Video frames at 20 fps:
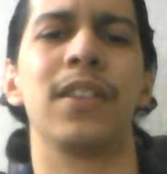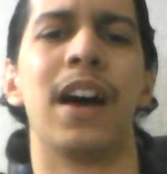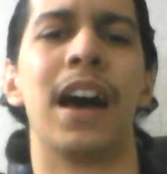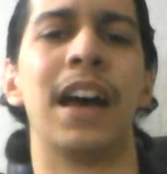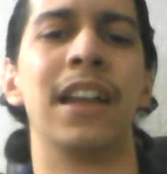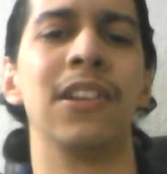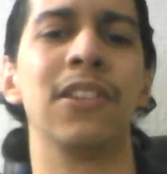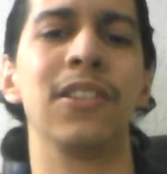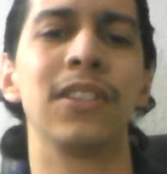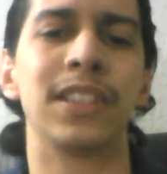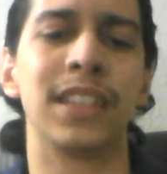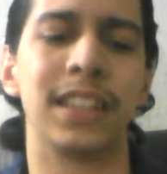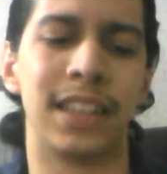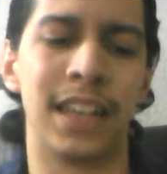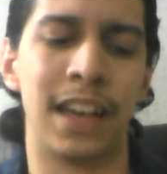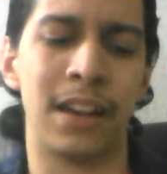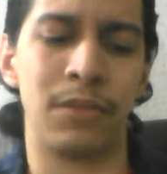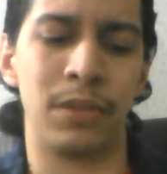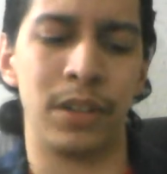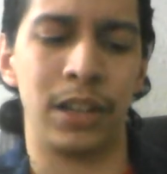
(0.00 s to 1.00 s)
I looked at
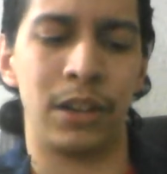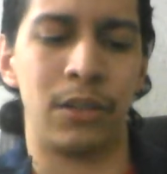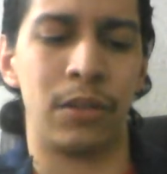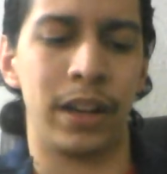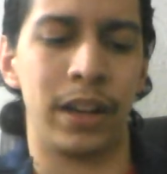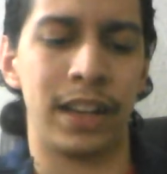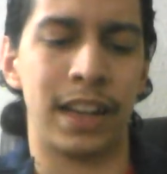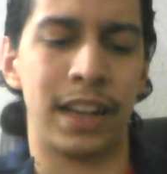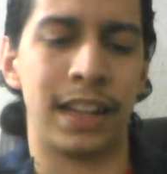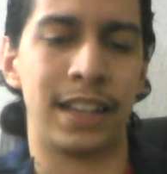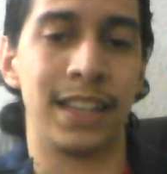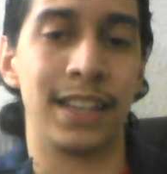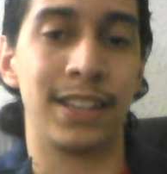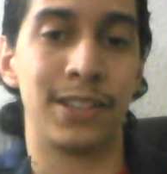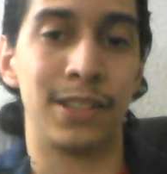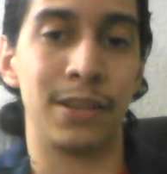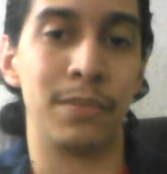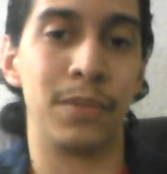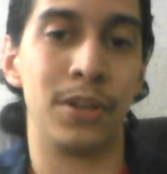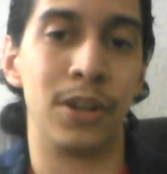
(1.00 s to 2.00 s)
that really quick and I did
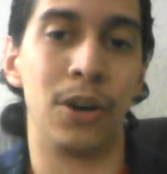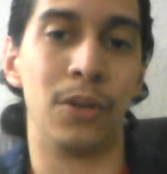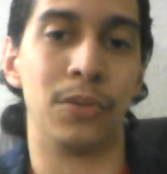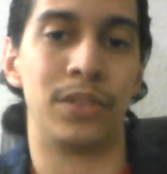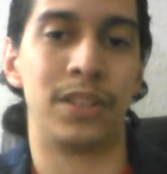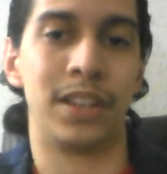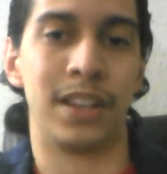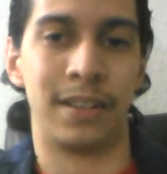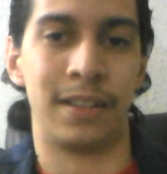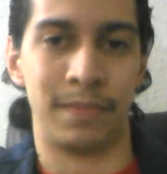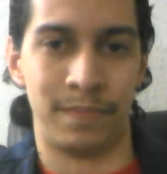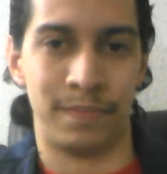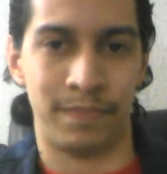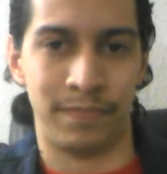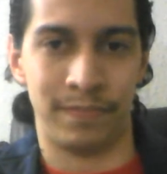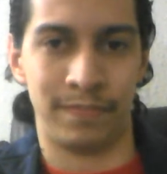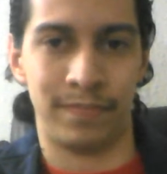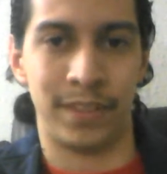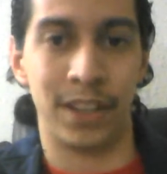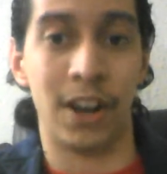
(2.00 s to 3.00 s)
some notes, and
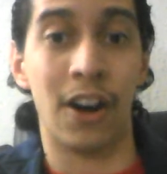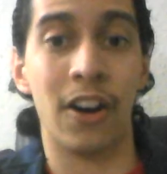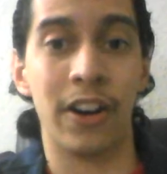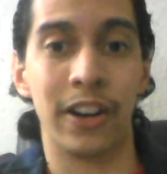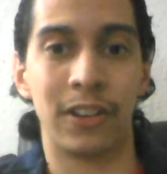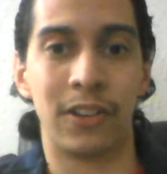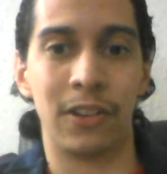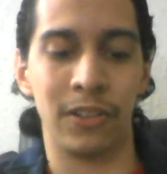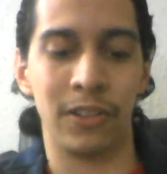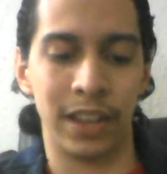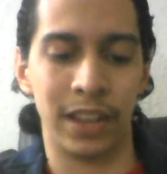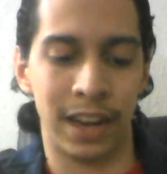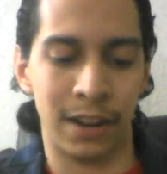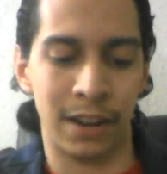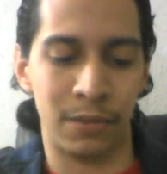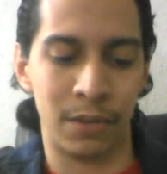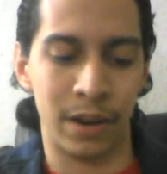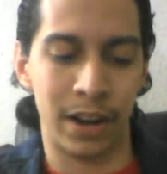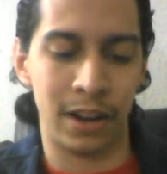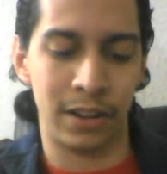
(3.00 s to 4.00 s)
the article that
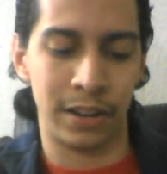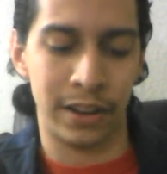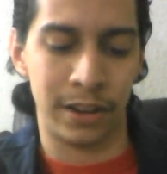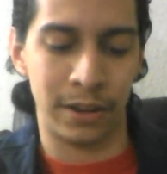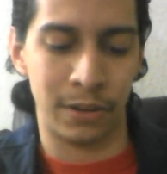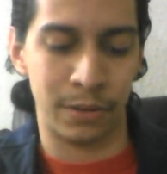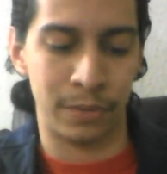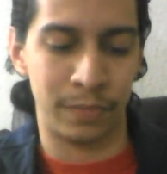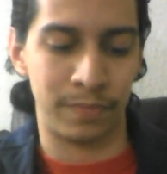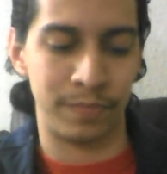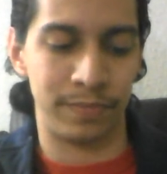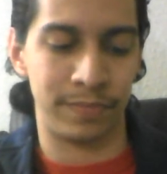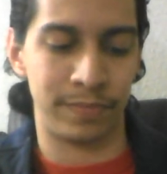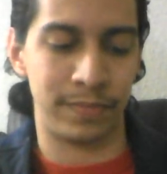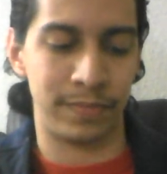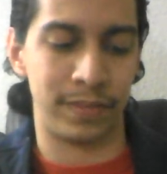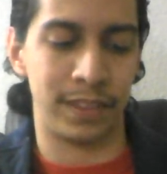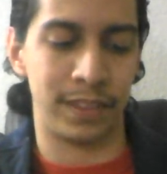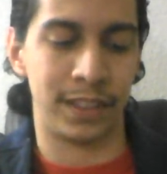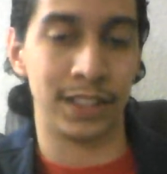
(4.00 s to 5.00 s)
I read here
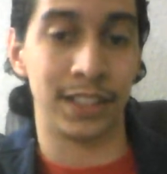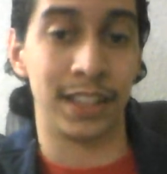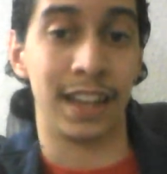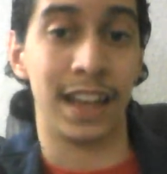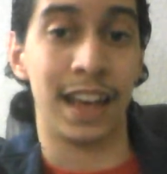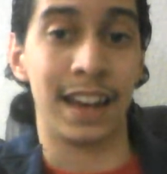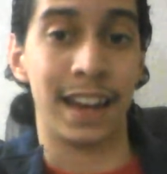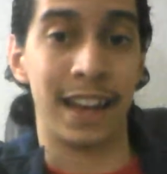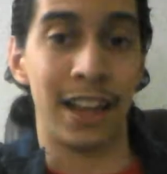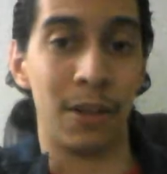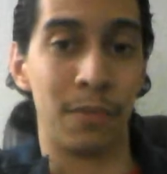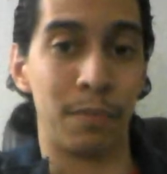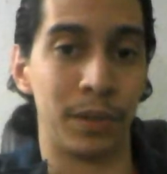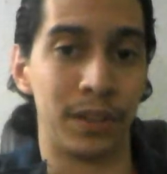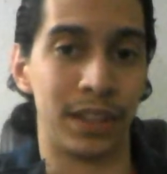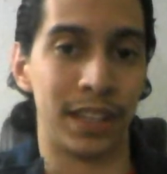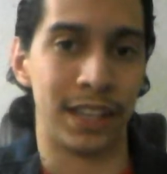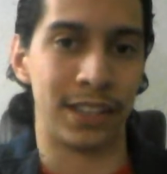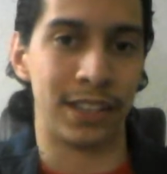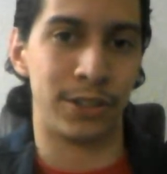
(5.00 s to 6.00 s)
does a lot of help
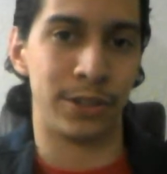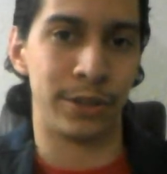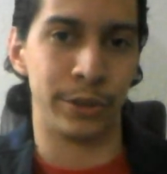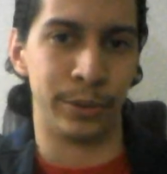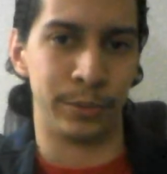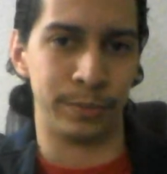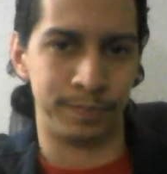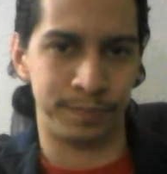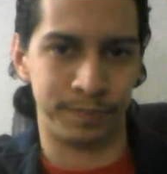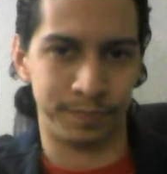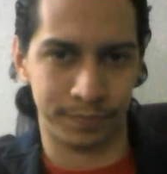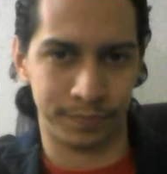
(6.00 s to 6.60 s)
with that too.